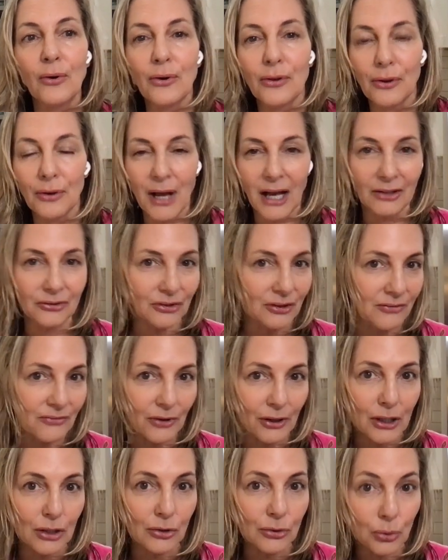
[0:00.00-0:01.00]
or they're actually
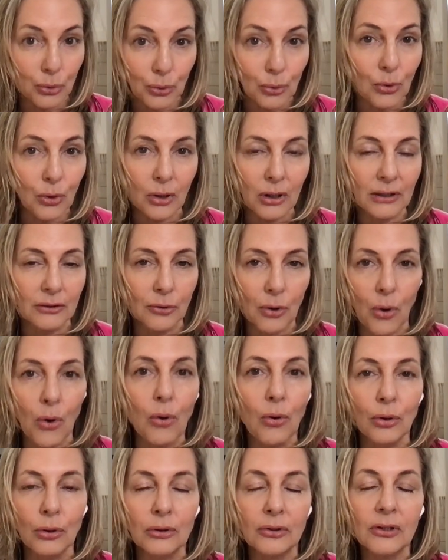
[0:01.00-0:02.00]
very cool and
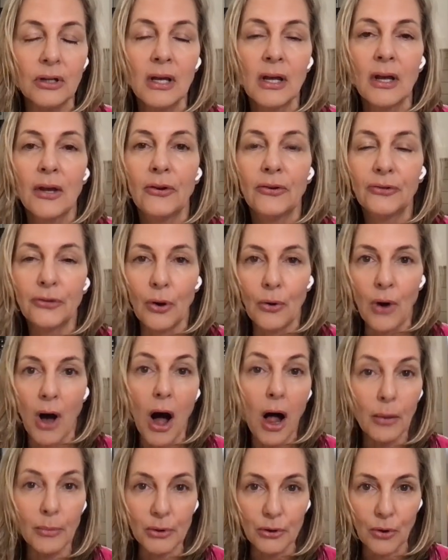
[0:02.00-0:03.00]
cold. So
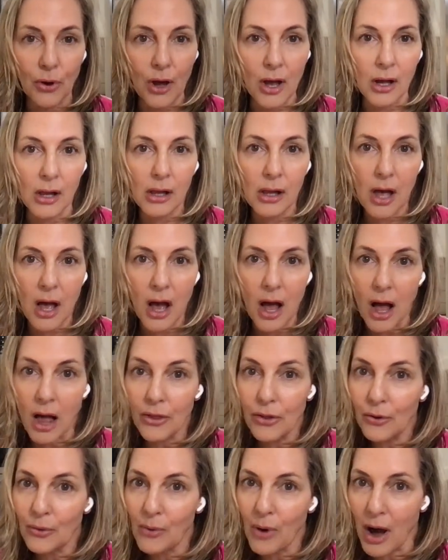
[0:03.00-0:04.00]
almond oil.
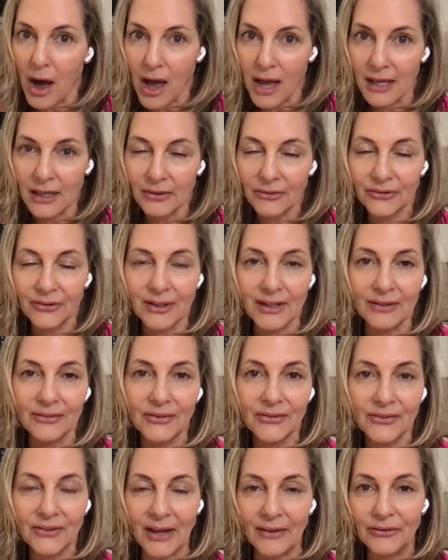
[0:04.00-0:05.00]
Otherwise, it's
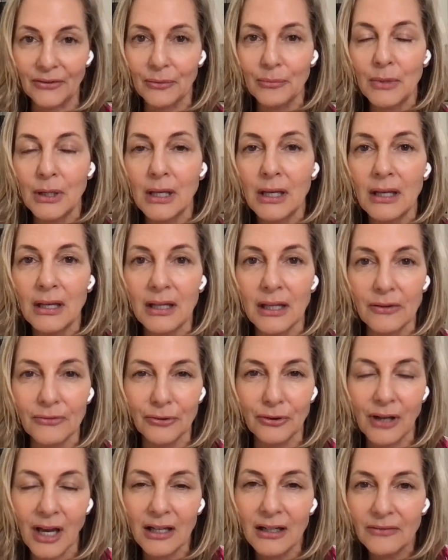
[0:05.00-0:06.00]
sesame if
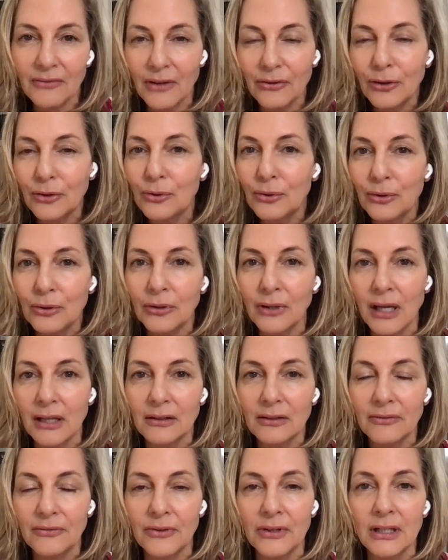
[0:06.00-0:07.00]
you're kind of on the cooler
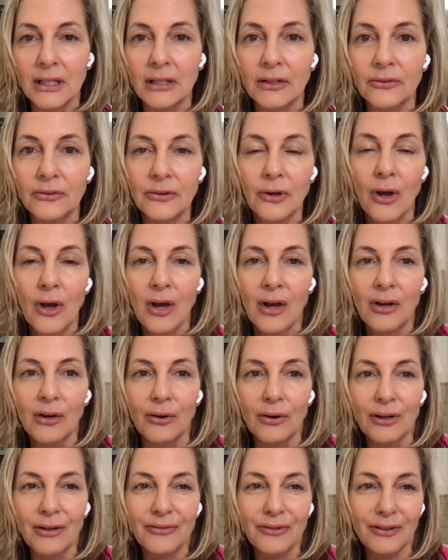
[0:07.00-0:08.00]
end of things,
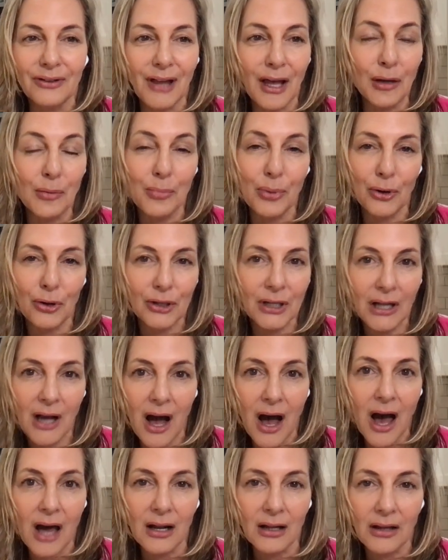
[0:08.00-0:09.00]
or if you're like burning
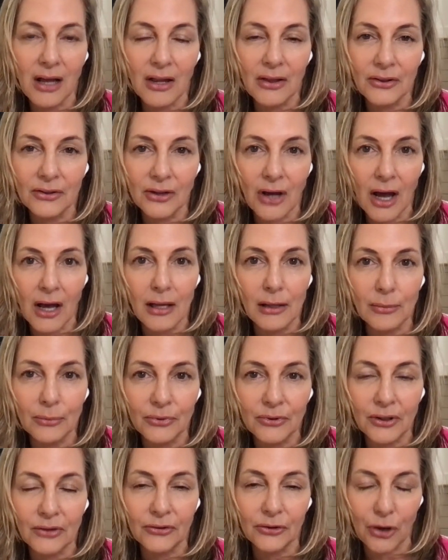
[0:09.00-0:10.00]
hot a lot of the
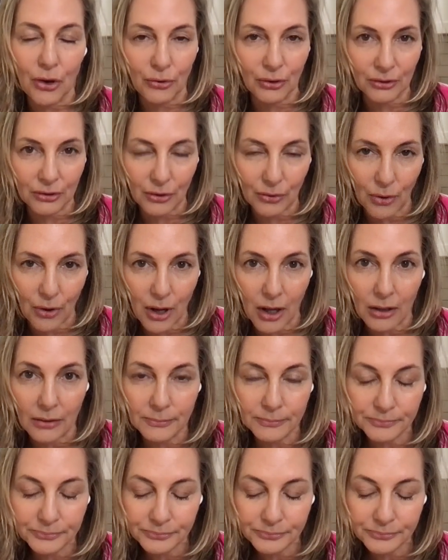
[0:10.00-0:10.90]
times, it's coconut oil.